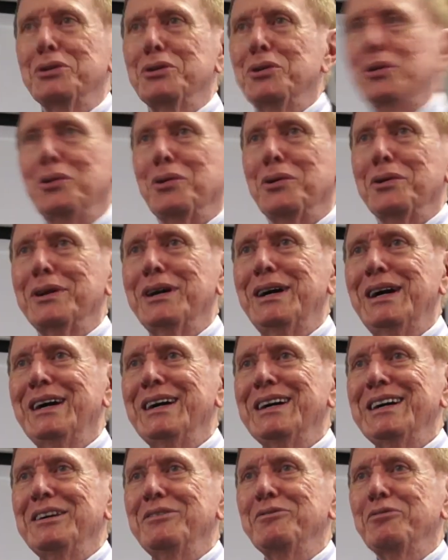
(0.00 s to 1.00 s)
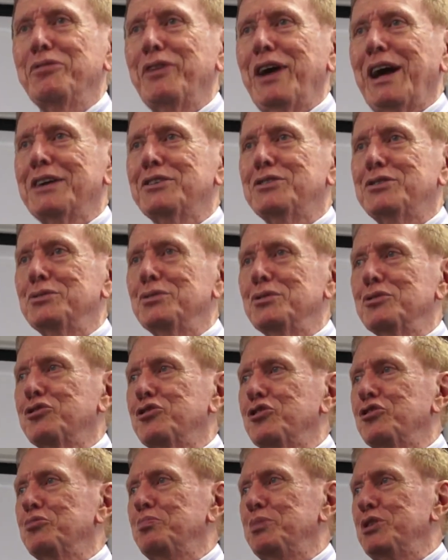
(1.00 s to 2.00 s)
all. In fact, you're
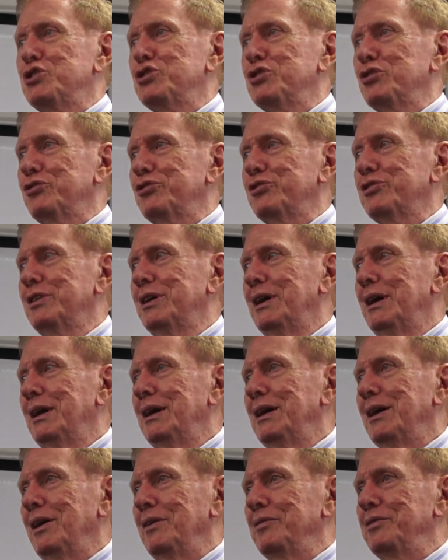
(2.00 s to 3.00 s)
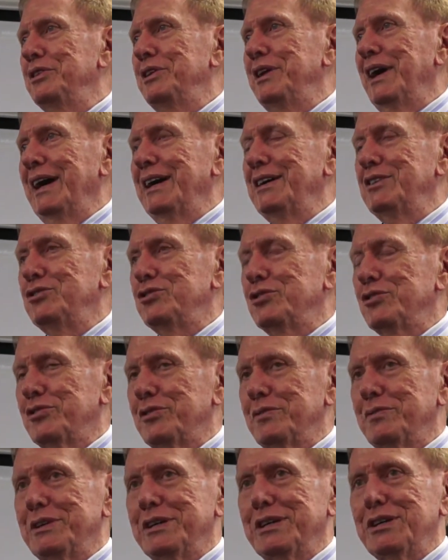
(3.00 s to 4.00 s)
suspicious of the dangers
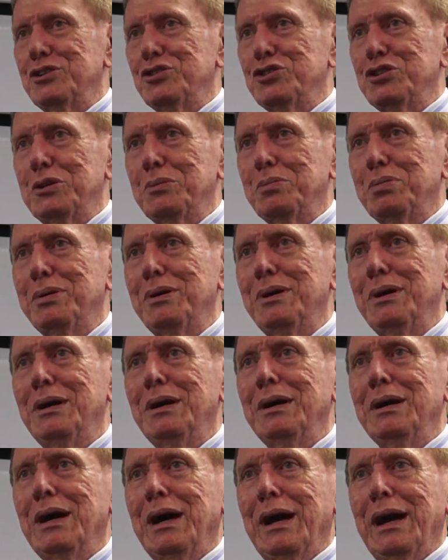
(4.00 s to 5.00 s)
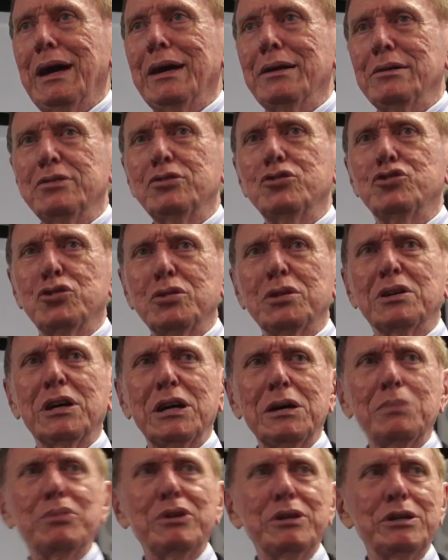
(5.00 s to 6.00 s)
of leadership and you should
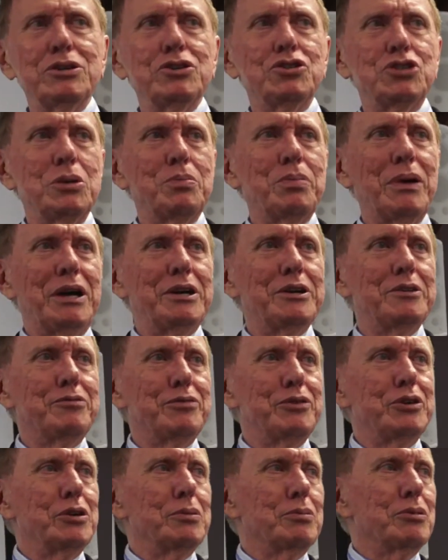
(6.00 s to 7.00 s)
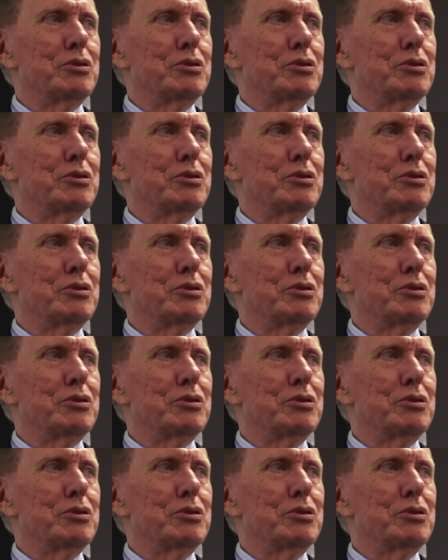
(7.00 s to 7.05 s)
keep leadership under firm